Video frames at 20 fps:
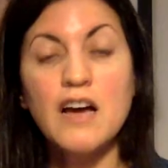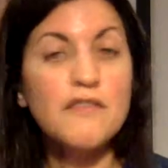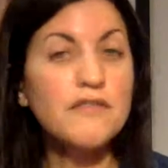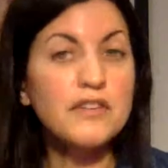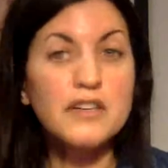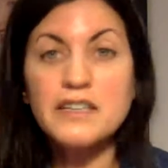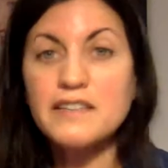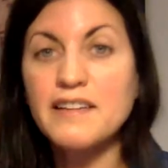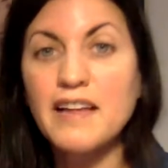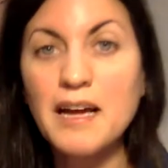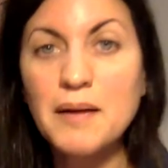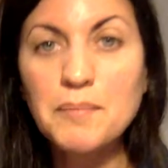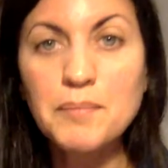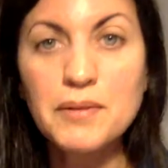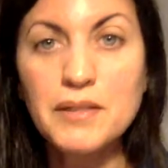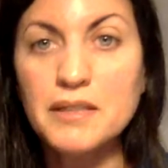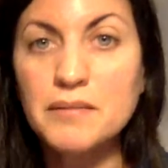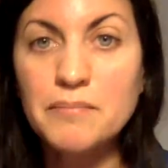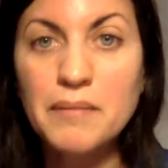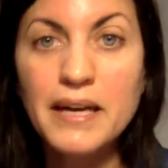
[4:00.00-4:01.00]
For example,
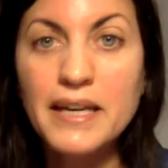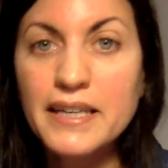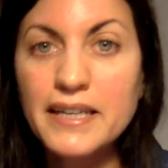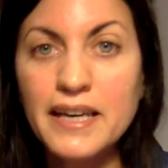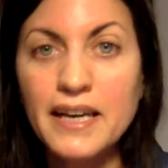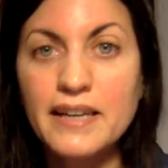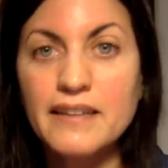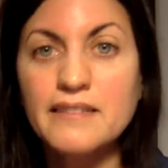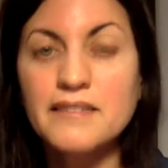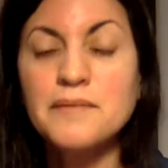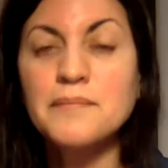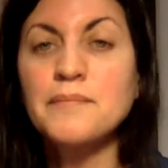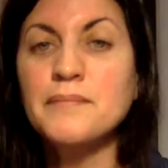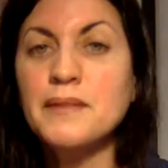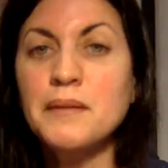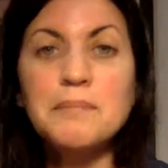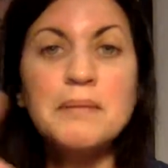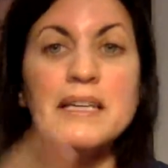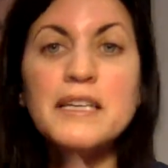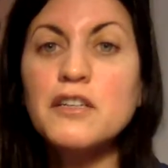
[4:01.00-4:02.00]
in my case,
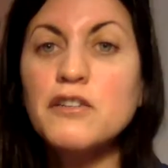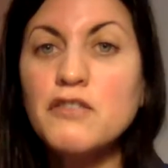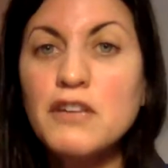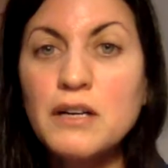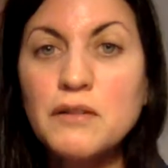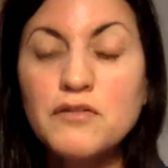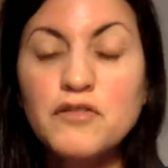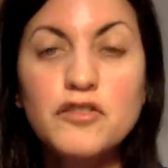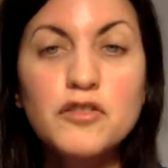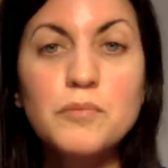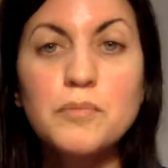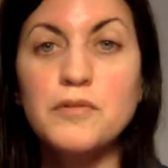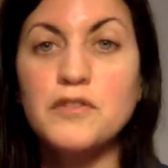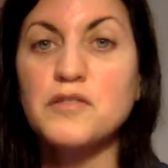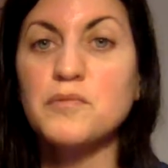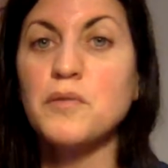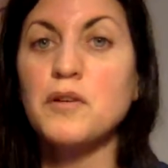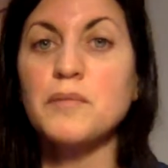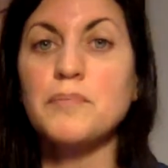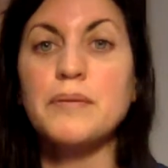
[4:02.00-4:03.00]
being around super
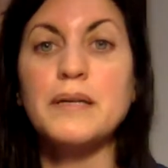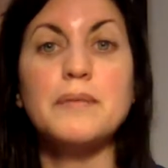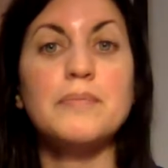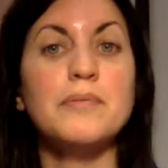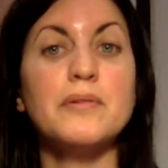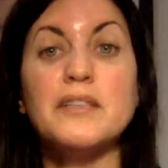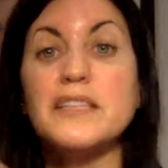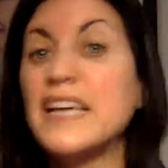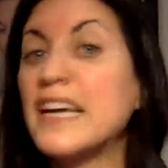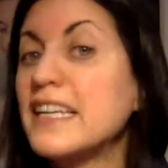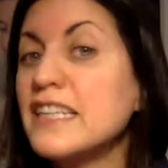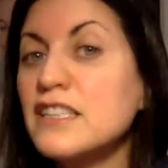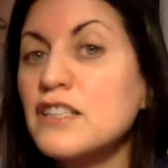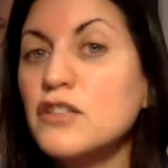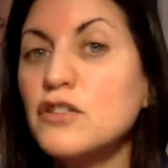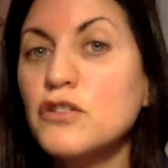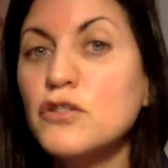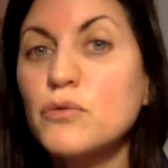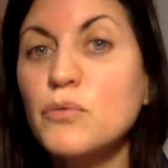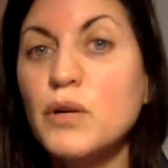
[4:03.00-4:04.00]
smart people, getting to
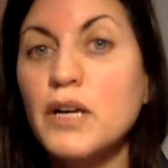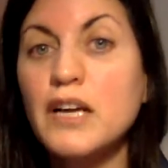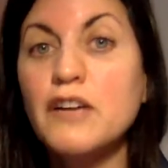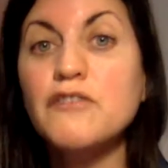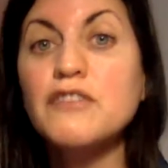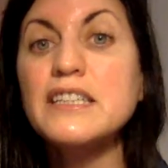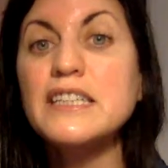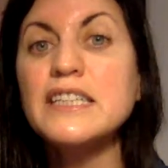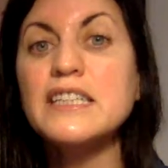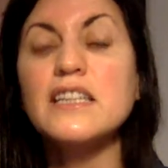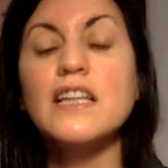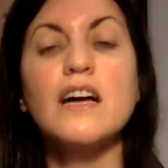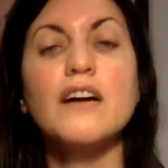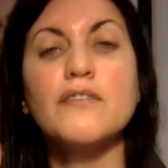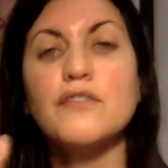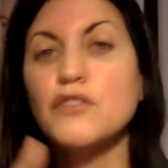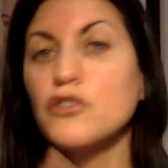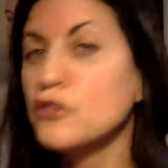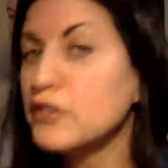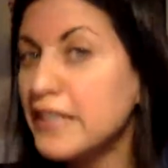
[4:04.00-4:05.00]
do what I really
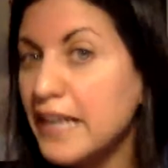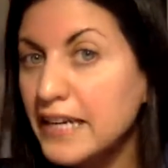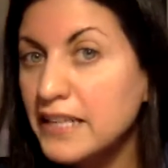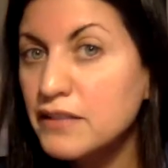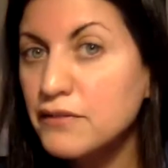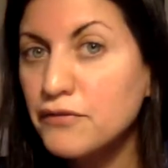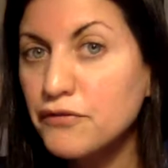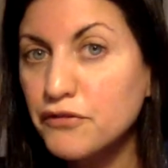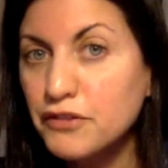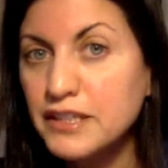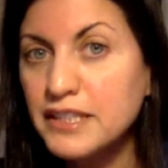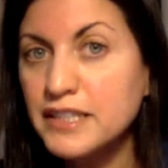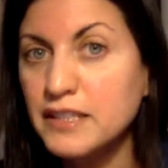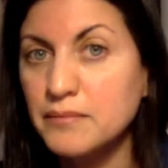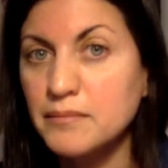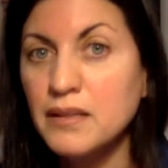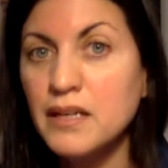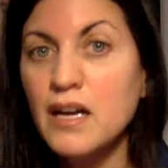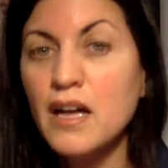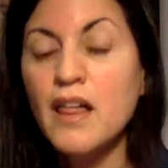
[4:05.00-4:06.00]
love, creative
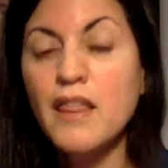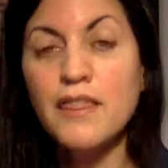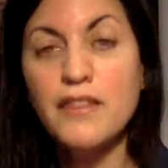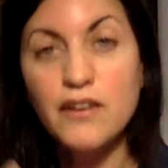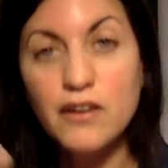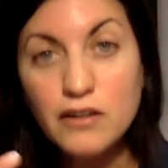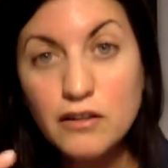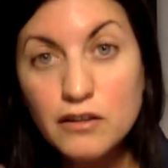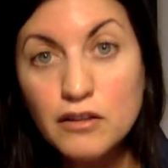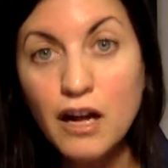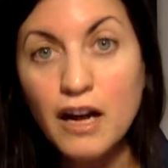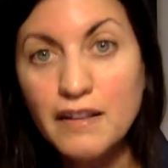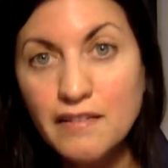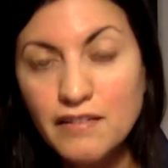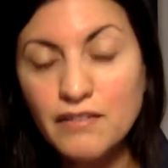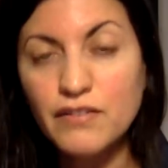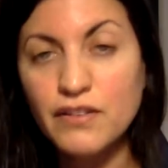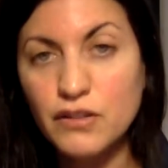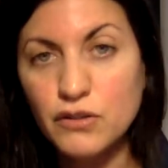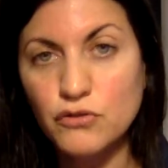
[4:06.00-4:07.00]
freedom. There are lots
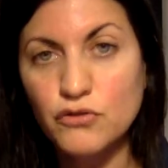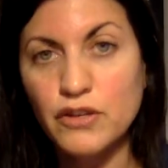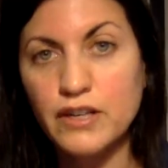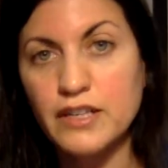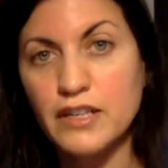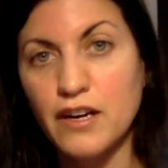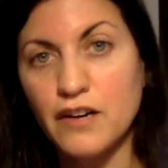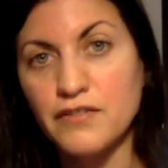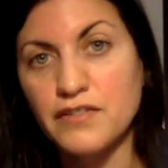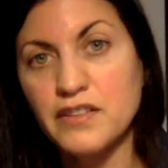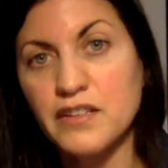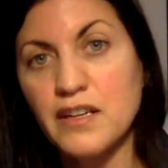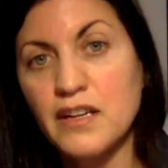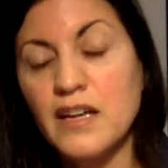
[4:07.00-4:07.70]
of other trade-offs.